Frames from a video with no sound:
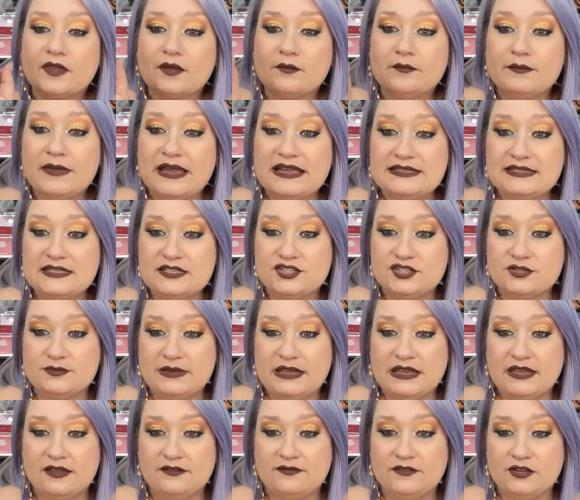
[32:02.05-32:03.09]
Message
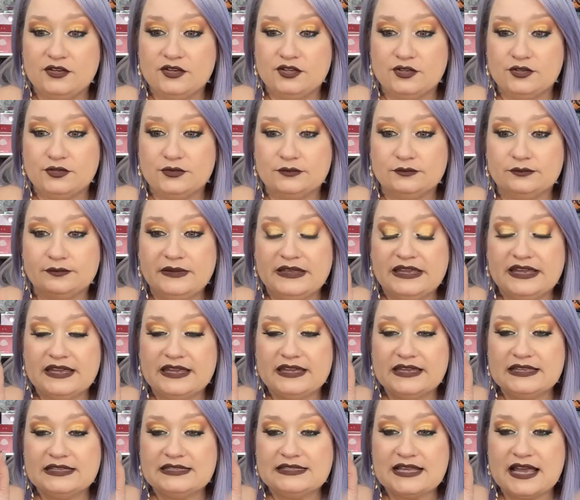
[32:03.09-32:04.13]
me if you do,
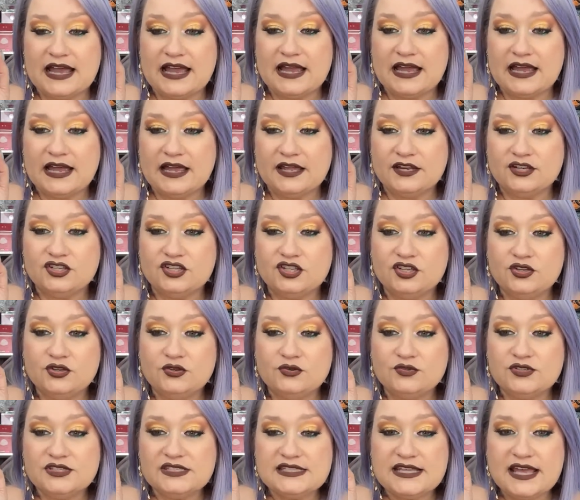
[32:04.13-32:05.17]
because do
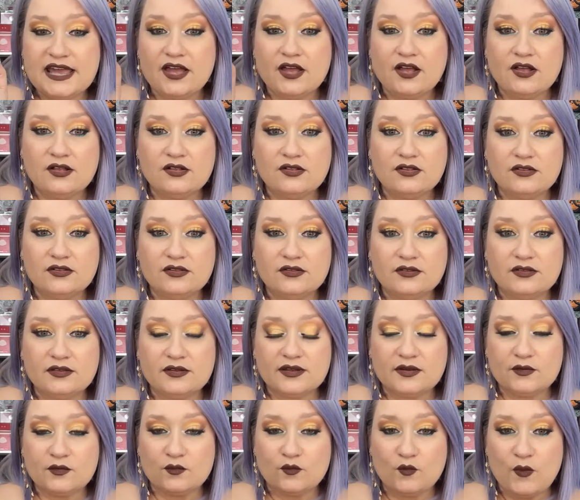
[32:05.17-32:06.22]
you sell
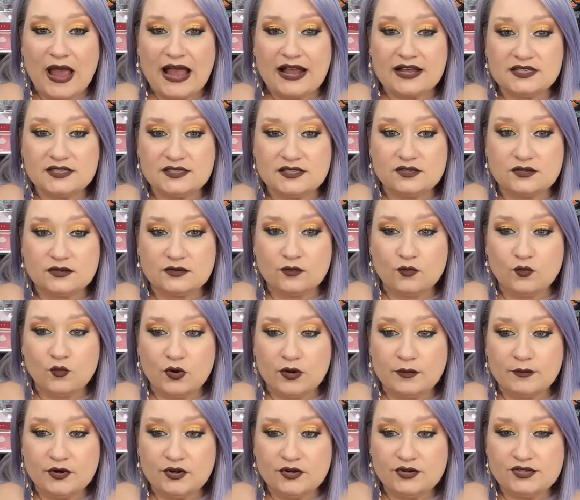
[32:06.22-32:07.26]
wax
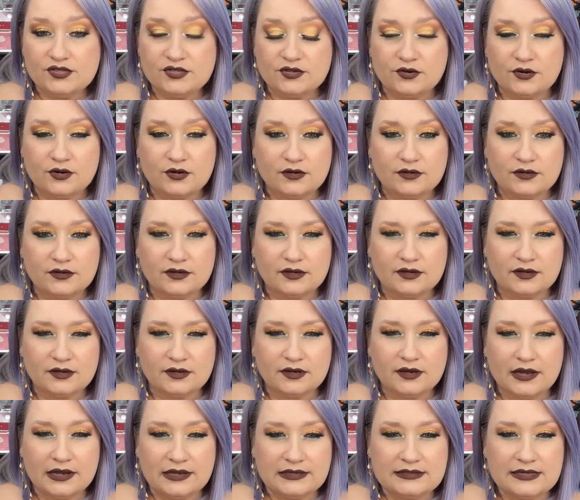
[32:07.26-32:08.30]
warmers or,
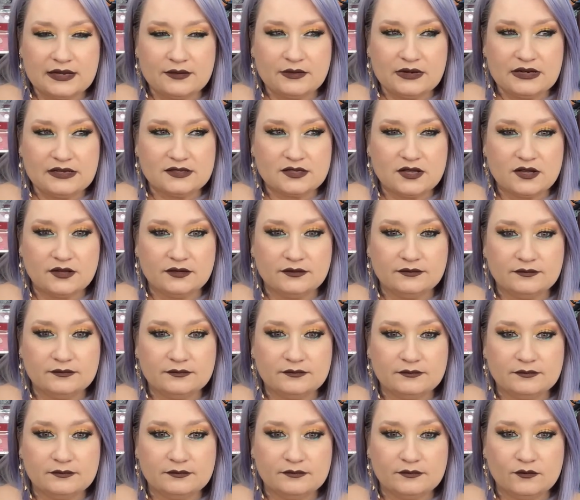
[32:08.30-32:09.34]
yeah, is that what it's called?
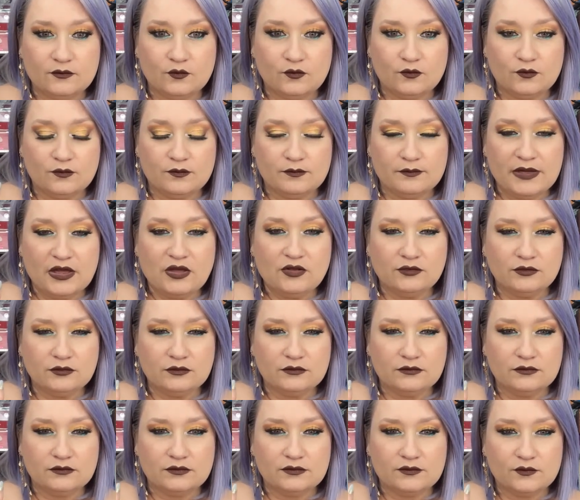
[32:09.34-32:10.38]
Melt,
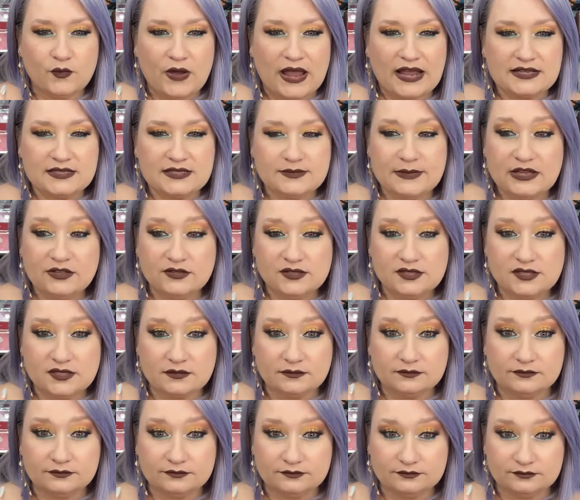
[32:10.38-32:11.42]
wax melts?